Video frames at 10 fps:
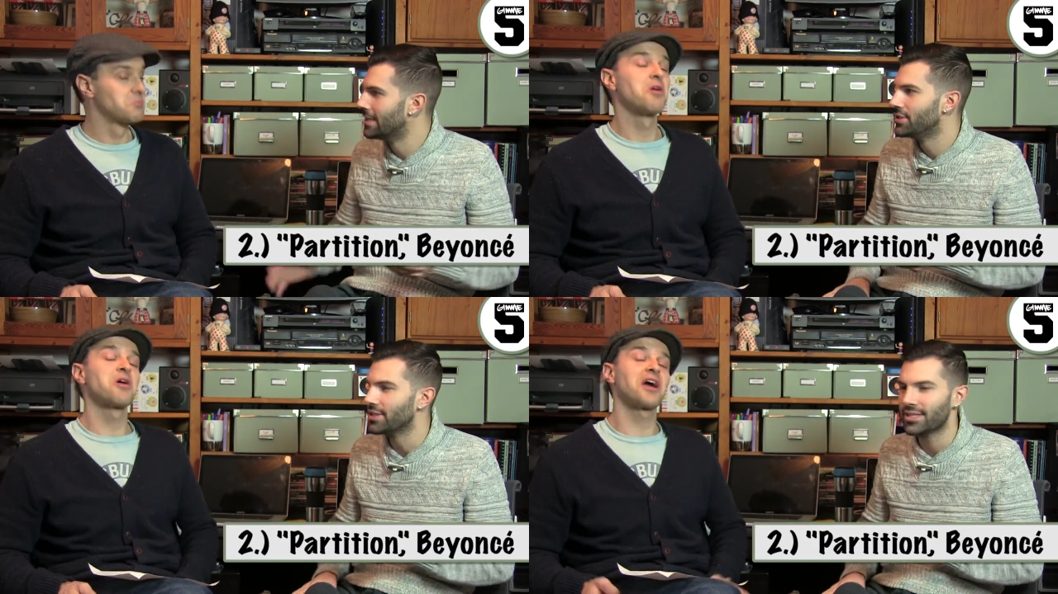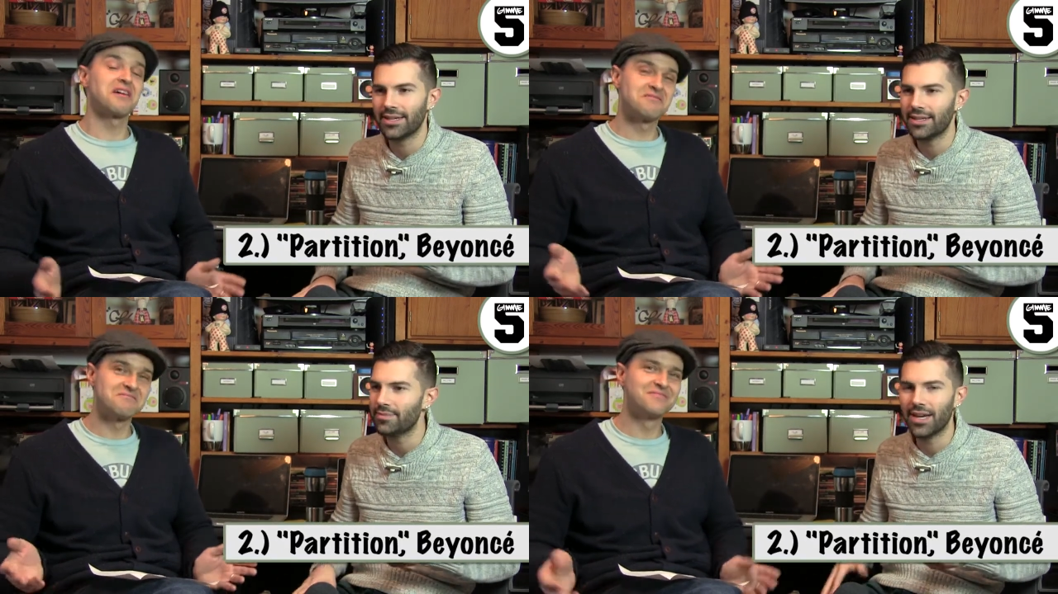Speaker 1: Just
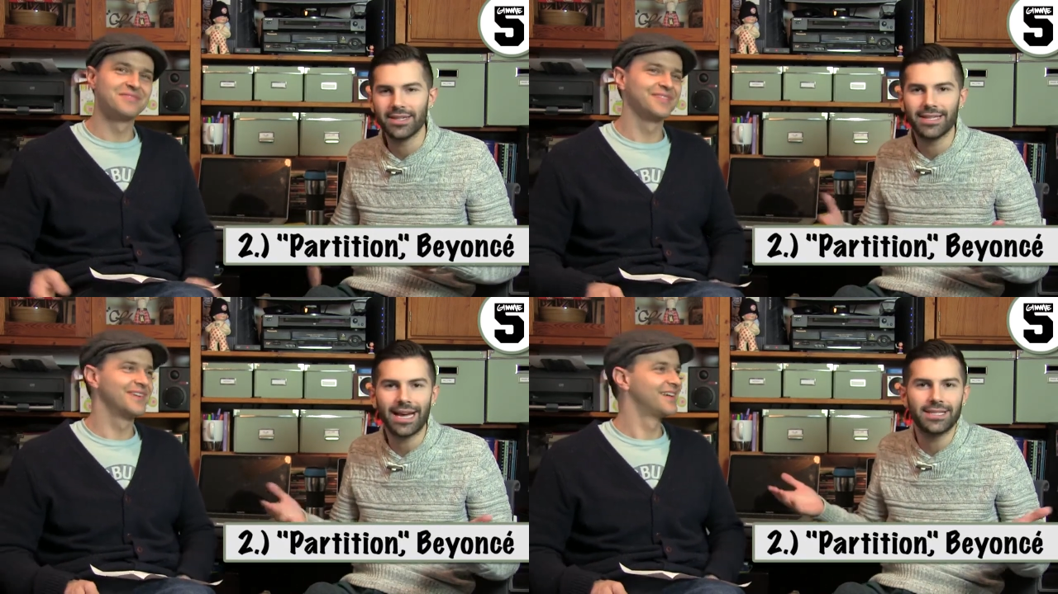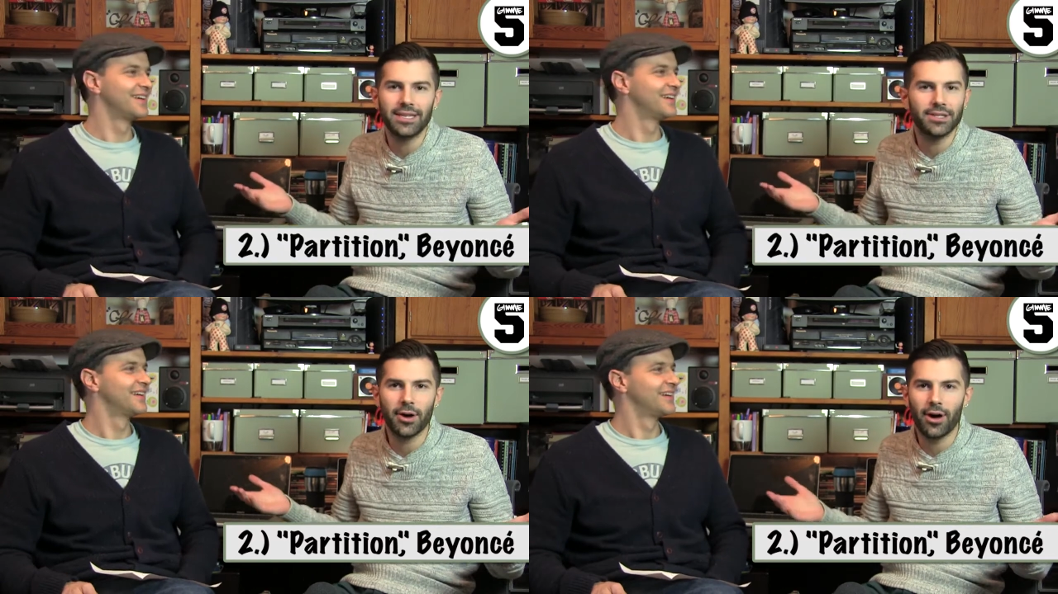okay. a, a,
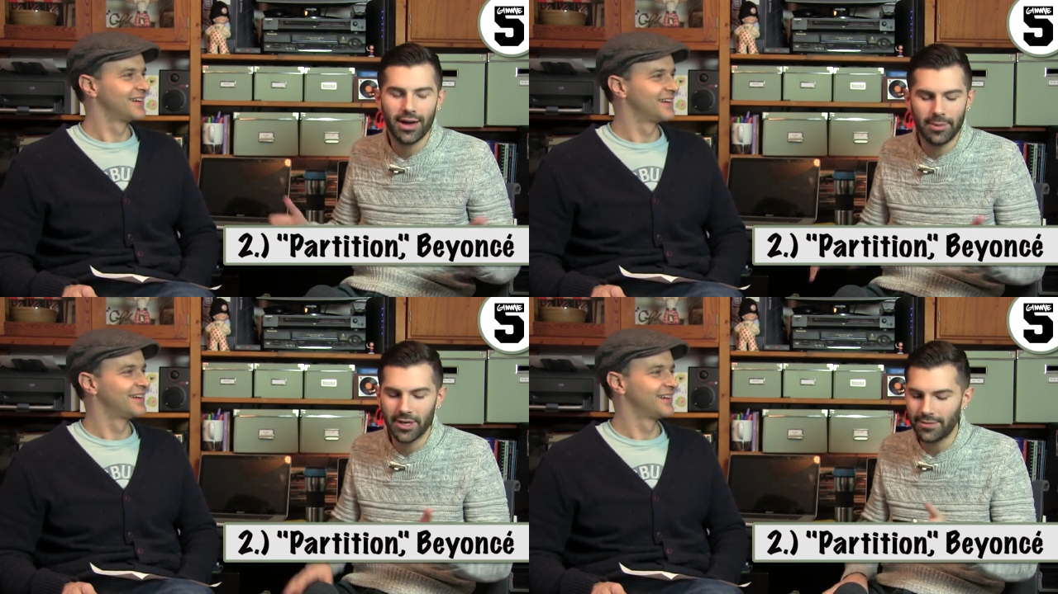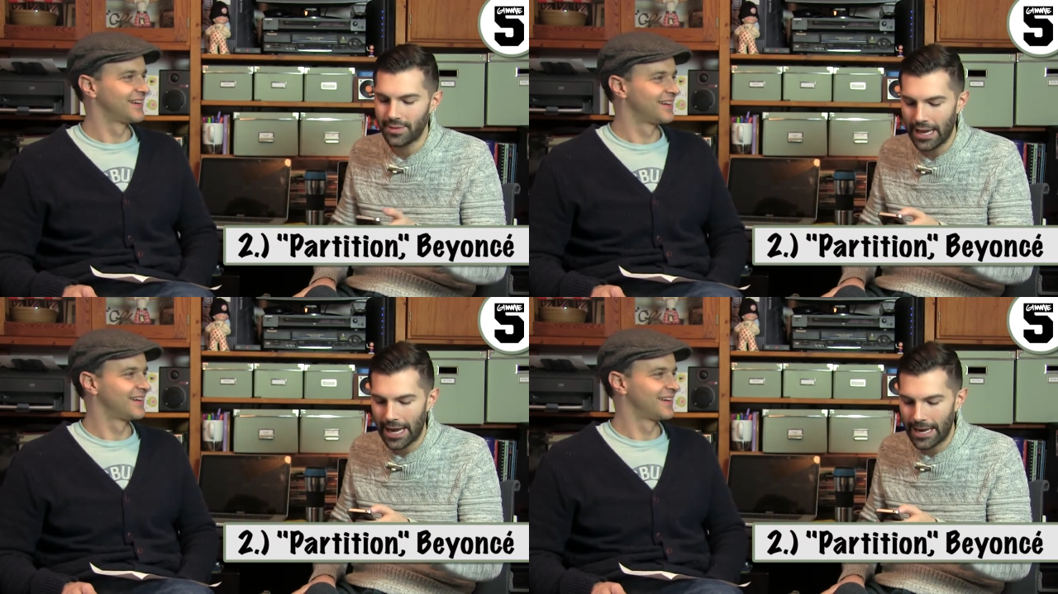sexy song. I
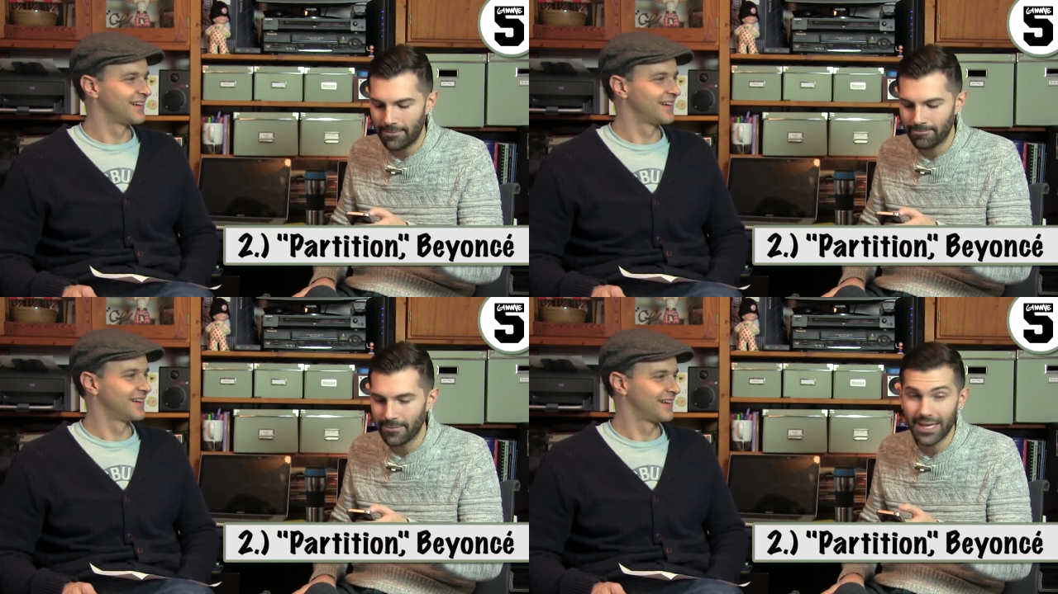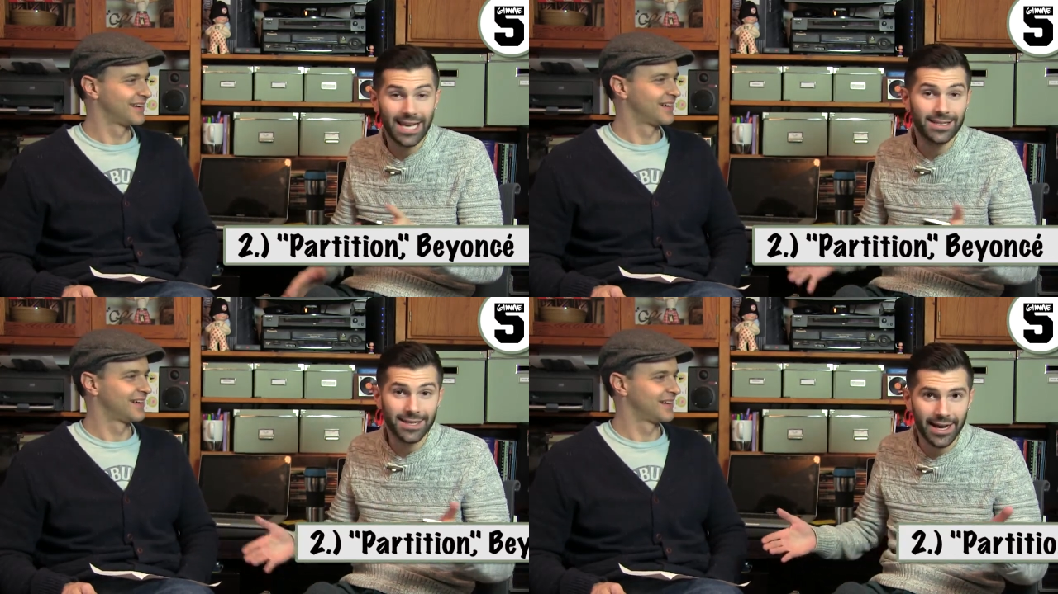mean, um, you
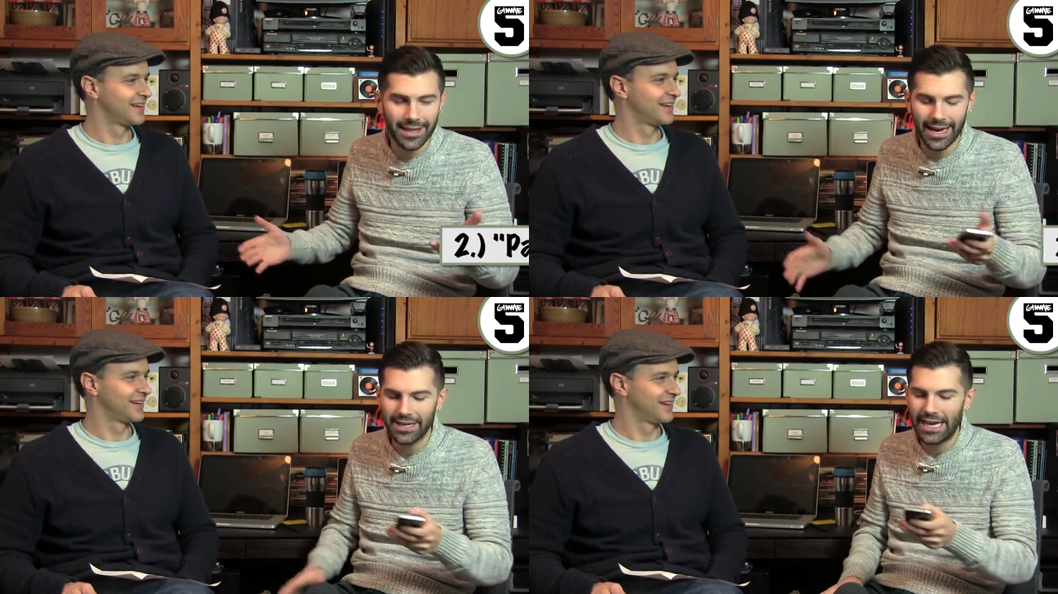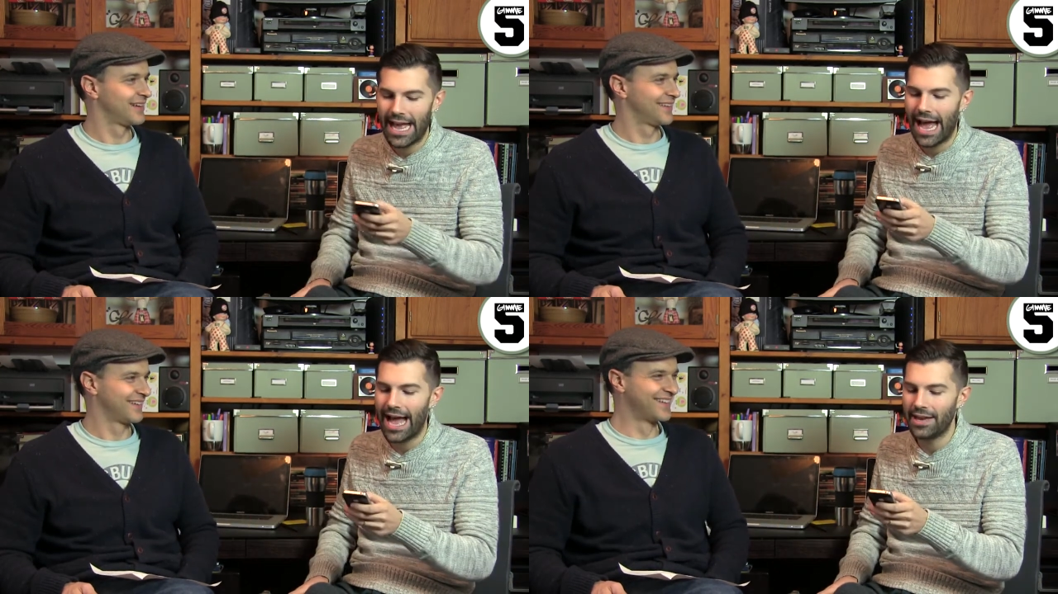can't deny that.
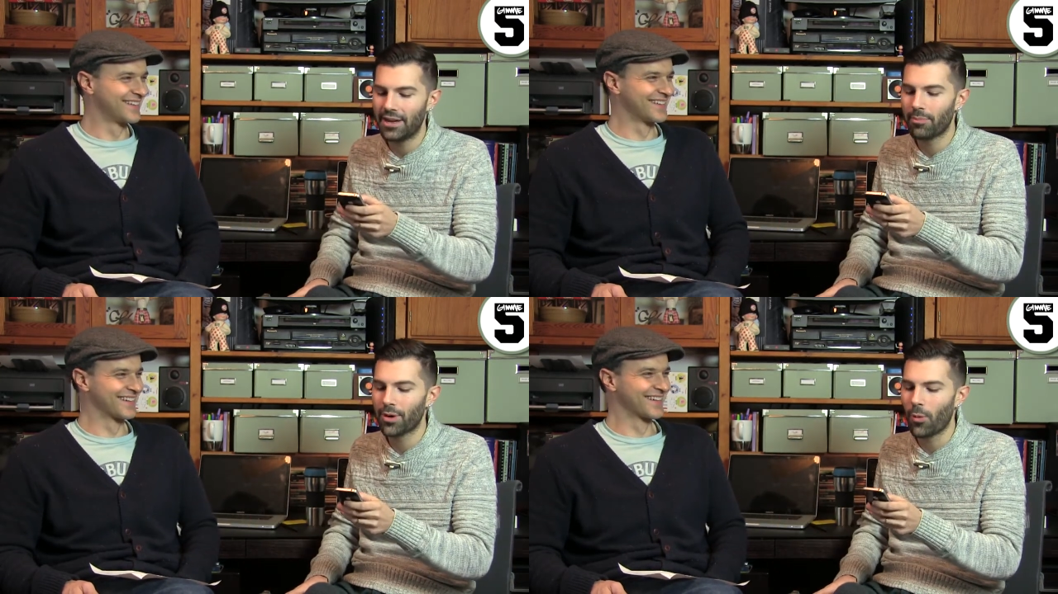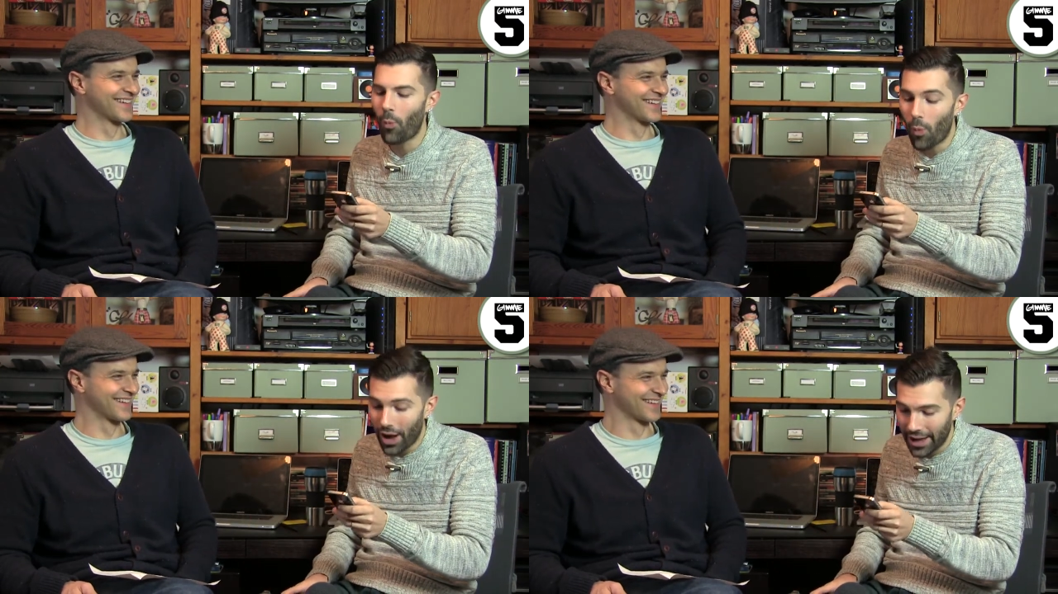And number
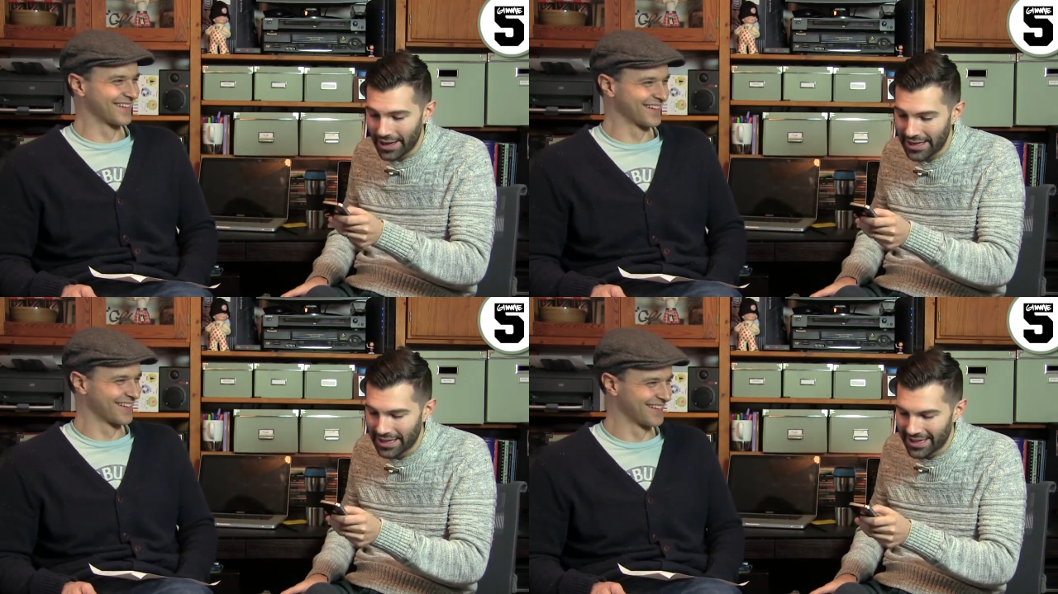one,